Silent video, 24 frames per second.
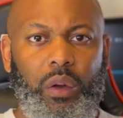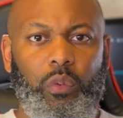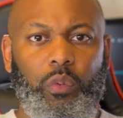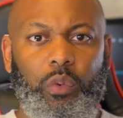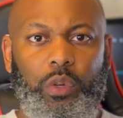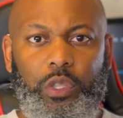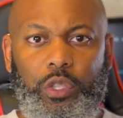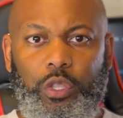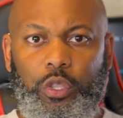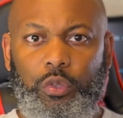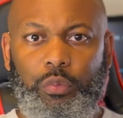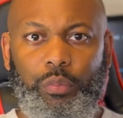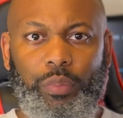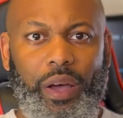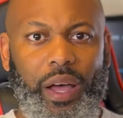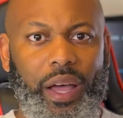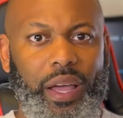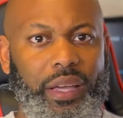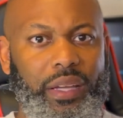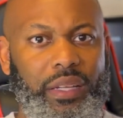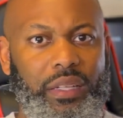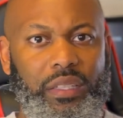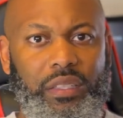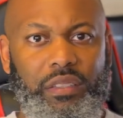once you
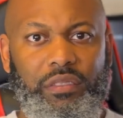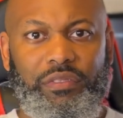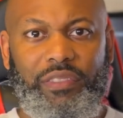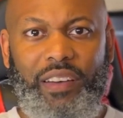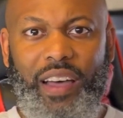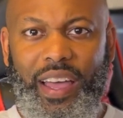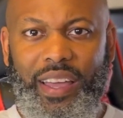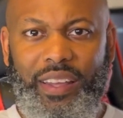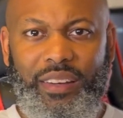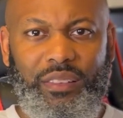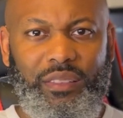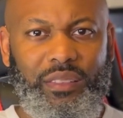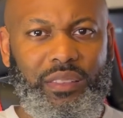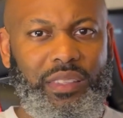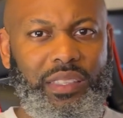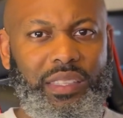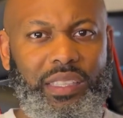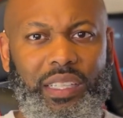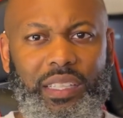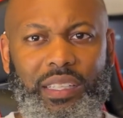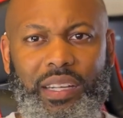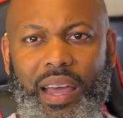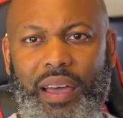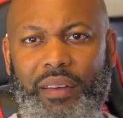buy it, it's final, and
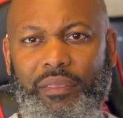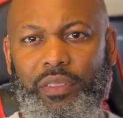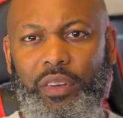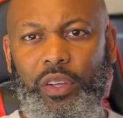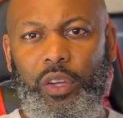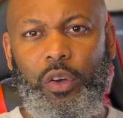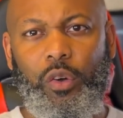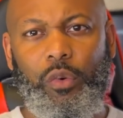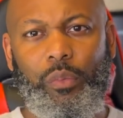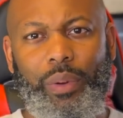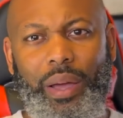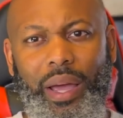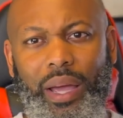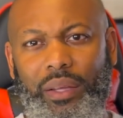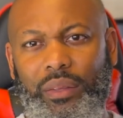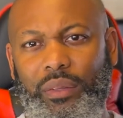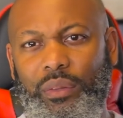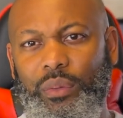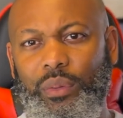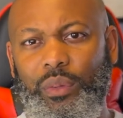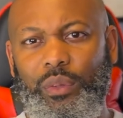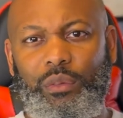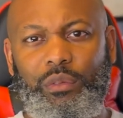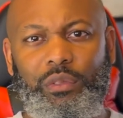then having to go back
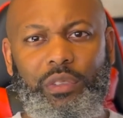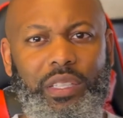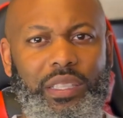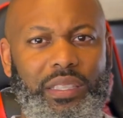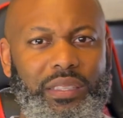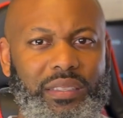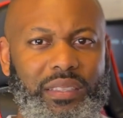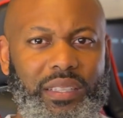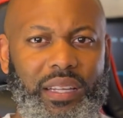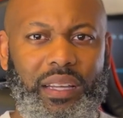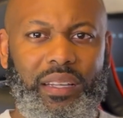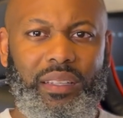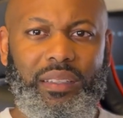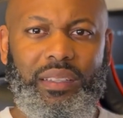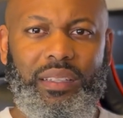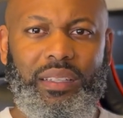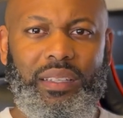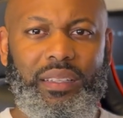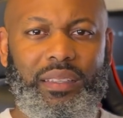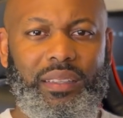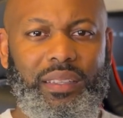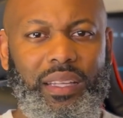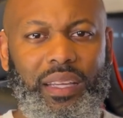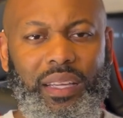through the
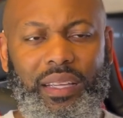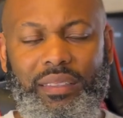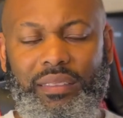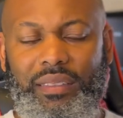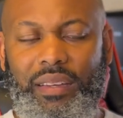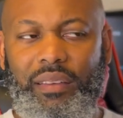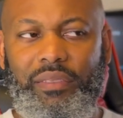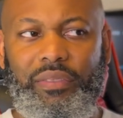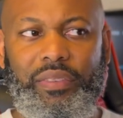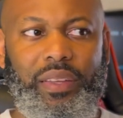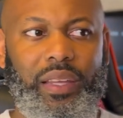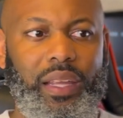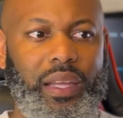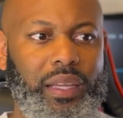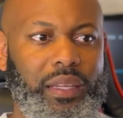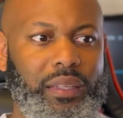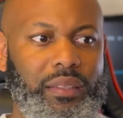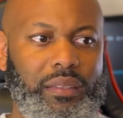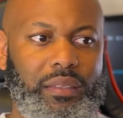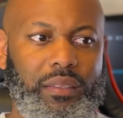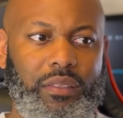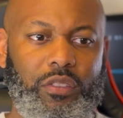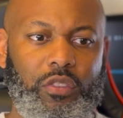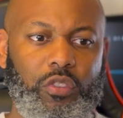reselling and things, I feel like
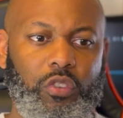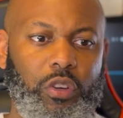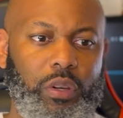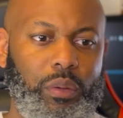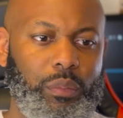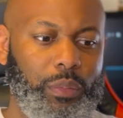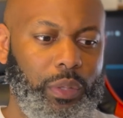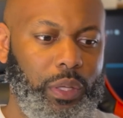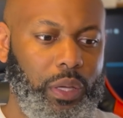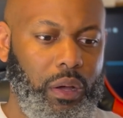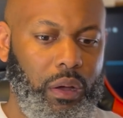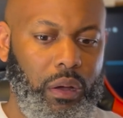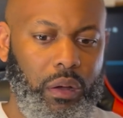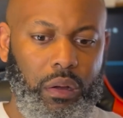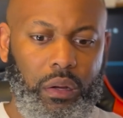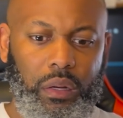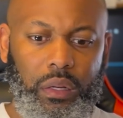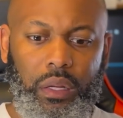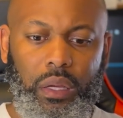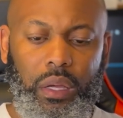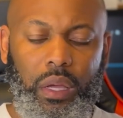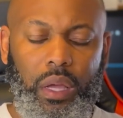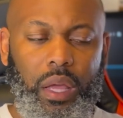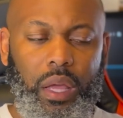it's extremely
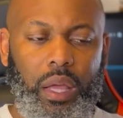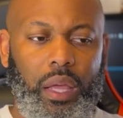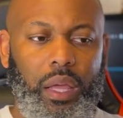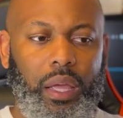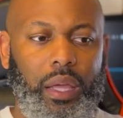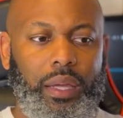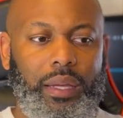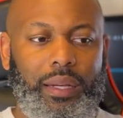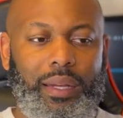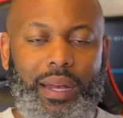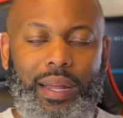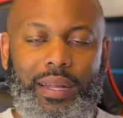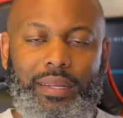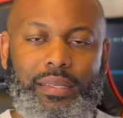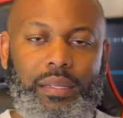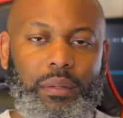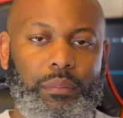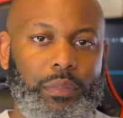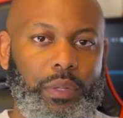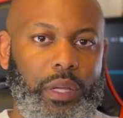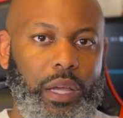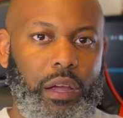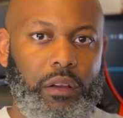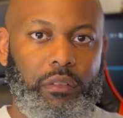hard and not
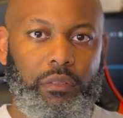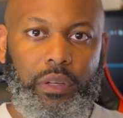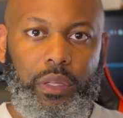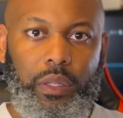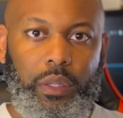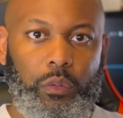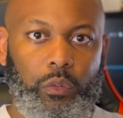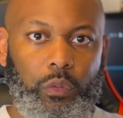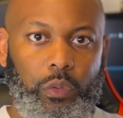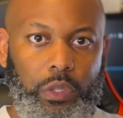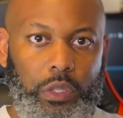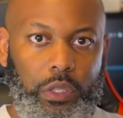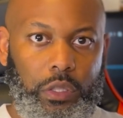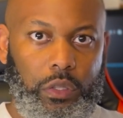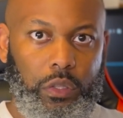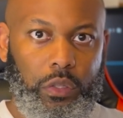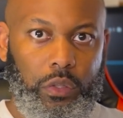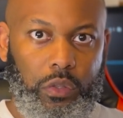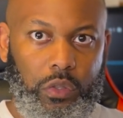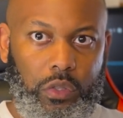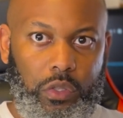something I really want to do.